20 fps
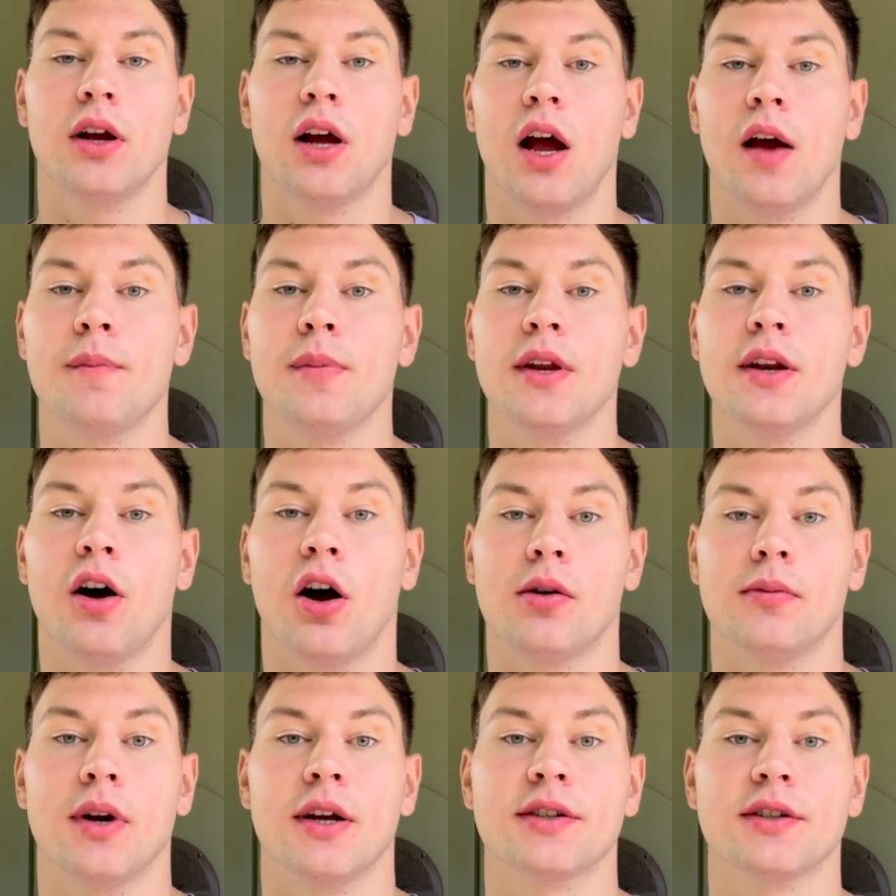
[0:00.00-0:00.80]
I've been
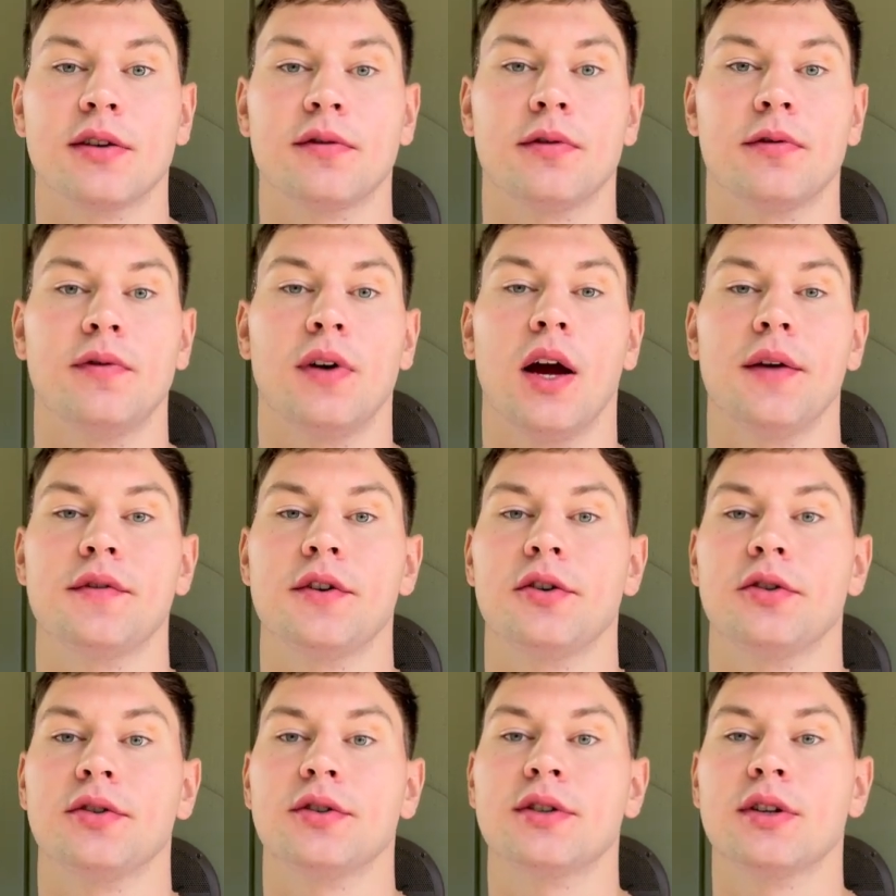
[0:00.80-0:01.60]
arm wrestling for 5
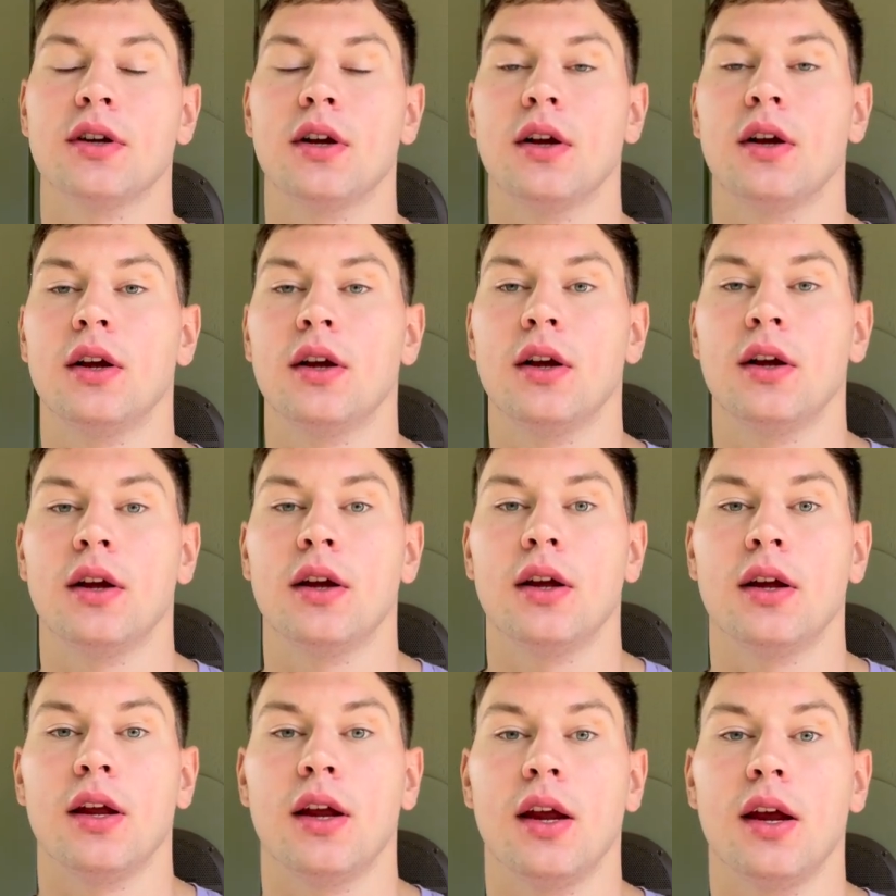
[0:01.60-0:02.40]
years,
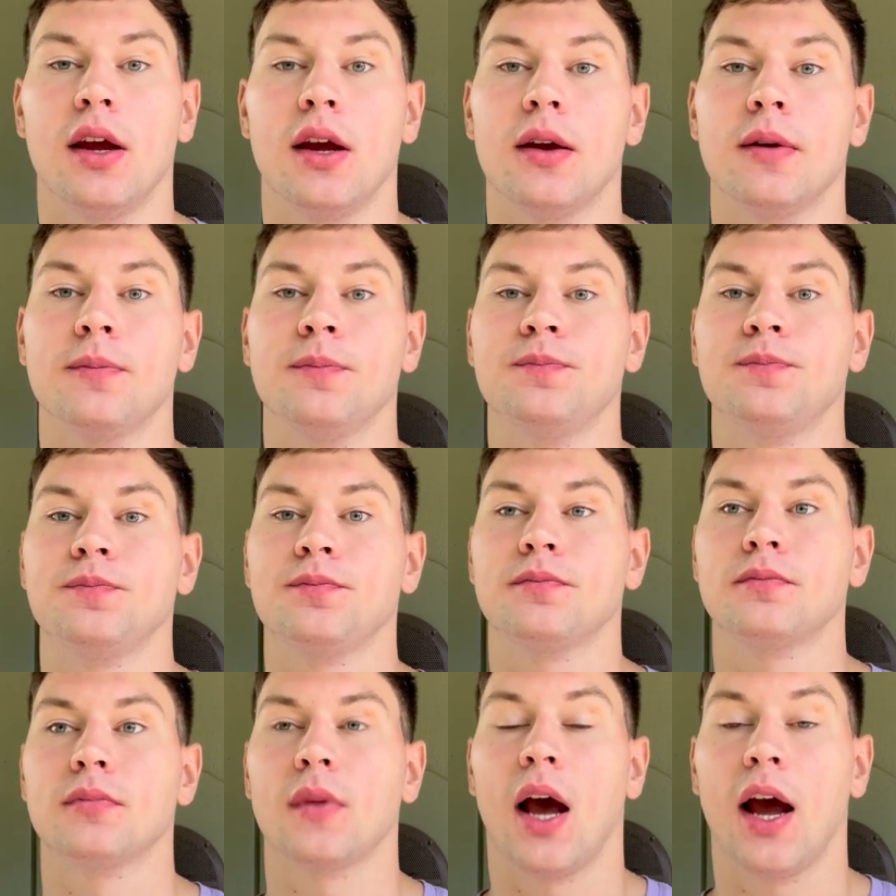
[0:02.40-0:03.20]
and
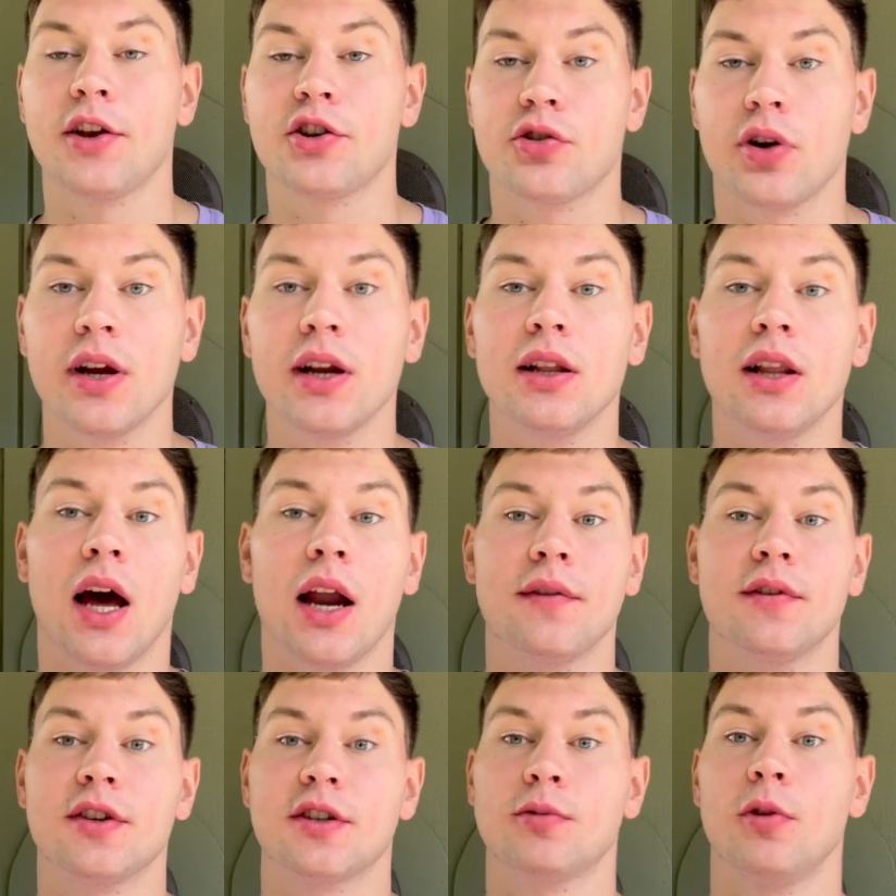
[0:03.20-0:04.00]
I train a lot
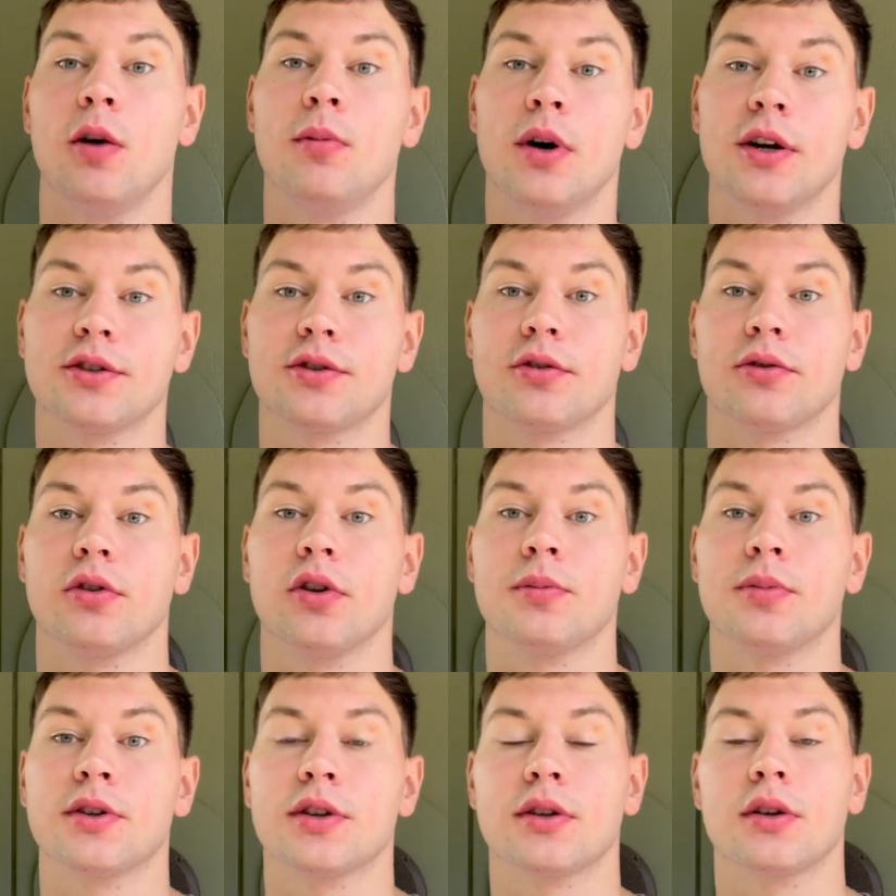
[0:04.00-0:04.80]
of these small muscle
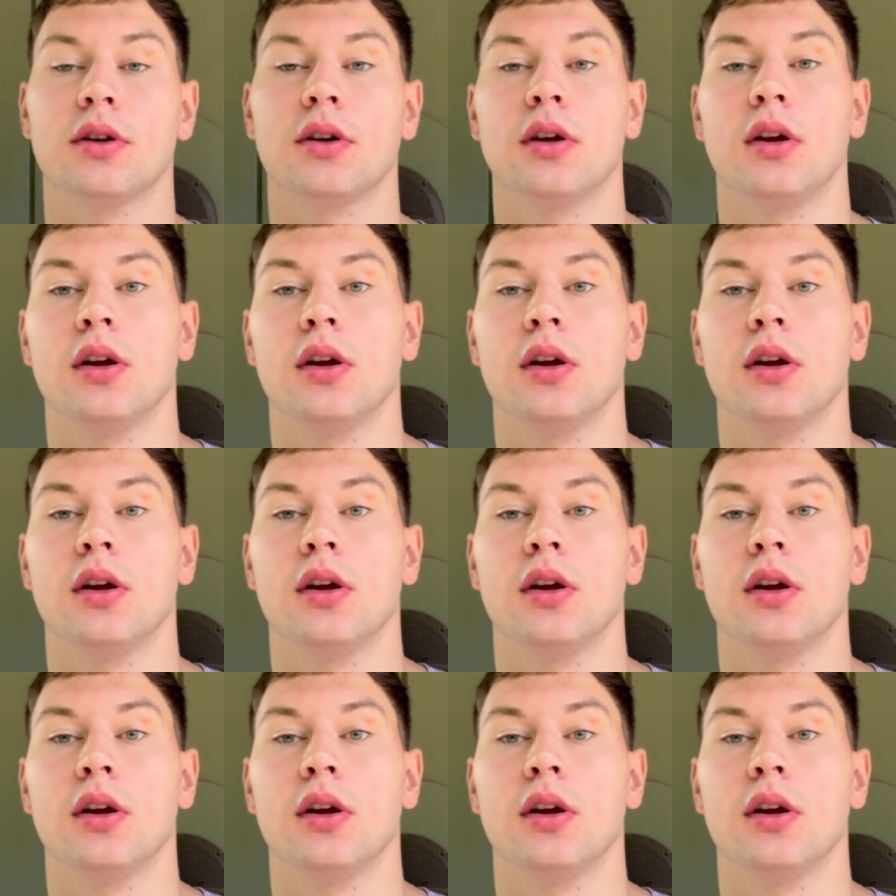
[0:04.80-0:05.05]
groups.